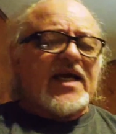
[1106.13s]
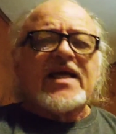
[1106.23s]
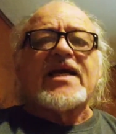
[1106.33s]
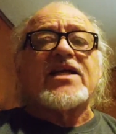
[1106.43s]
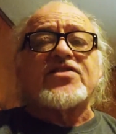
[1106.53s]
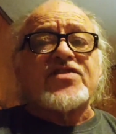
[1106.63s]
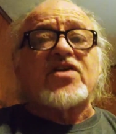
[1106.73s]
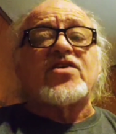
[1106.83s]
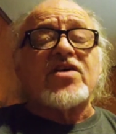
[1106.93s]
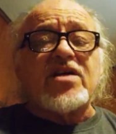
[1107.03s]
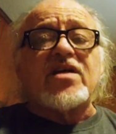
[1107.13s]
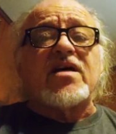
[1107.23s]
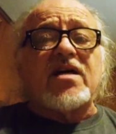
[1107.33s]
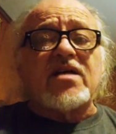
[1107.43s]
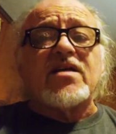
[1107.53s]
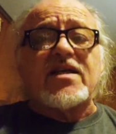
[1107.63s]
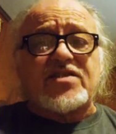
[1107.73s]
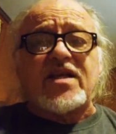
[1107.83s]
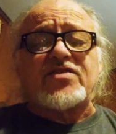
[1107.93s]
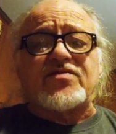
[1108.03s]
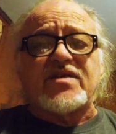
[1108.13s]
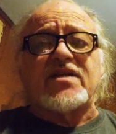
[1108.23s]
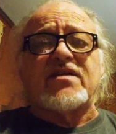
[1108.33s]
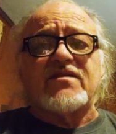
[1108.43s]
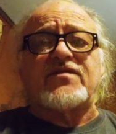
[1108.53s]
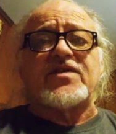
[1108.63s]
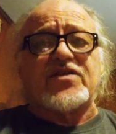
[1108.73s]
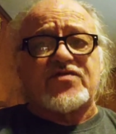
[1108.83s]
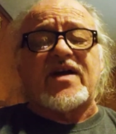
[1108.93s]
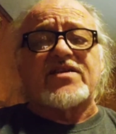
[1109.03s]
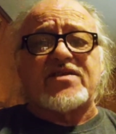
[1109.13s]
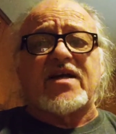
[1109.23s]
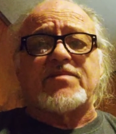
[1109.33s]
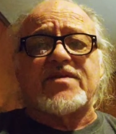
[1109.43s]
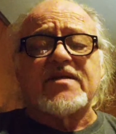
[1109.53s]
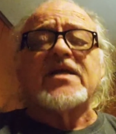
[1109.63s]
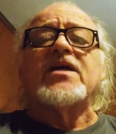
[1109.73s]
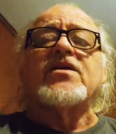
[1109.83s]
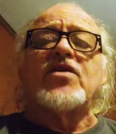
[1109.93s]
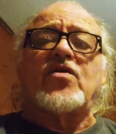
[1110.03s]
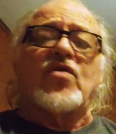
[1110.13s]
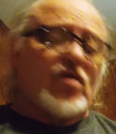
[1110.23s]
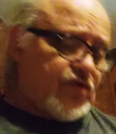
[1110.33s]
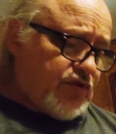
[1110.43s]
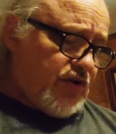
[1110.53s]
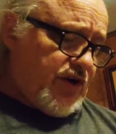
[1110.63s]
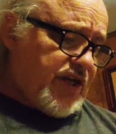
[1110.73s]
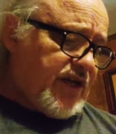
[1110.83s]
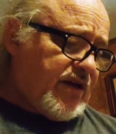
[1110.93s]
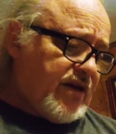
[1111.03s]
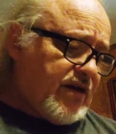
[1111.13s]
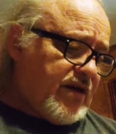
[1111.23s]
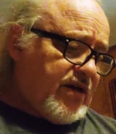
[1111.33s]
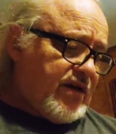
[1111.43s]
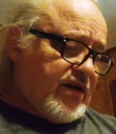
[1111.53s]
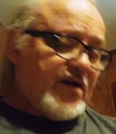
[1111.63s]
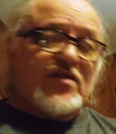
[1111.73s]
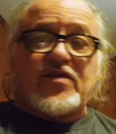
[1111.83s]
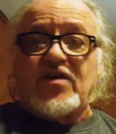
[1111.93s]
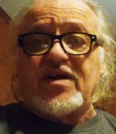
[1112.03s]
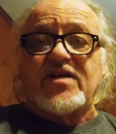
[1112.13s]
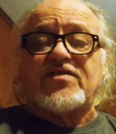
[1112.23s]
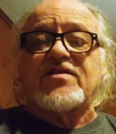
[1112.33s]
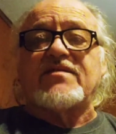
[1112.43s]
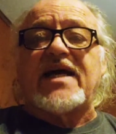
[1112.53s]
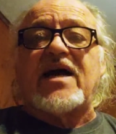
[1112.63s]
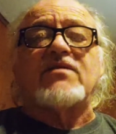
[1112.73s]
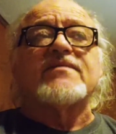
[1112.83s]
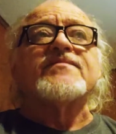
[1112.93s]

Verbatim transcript: yeah, this is a good accessory for your triceps. They're called Dirty 30s. Now,